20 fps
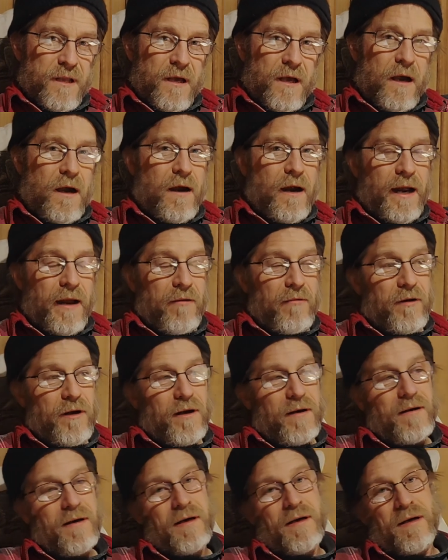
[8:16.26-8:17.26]
All right,
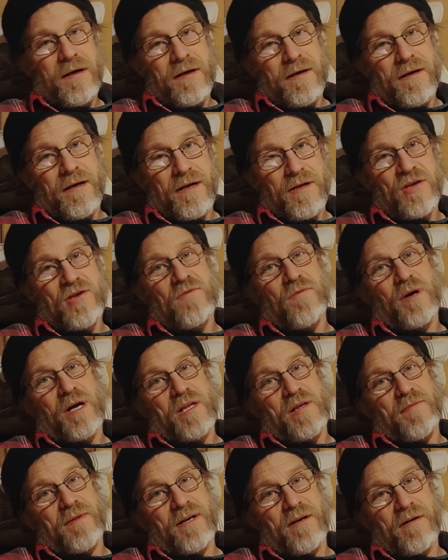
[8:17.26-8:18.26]
well, I just
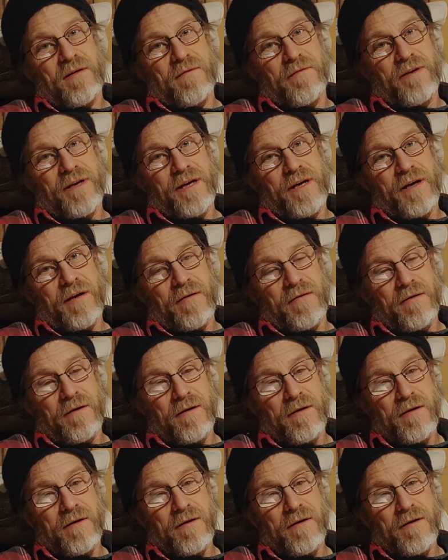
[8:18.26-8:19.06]
watched my own video.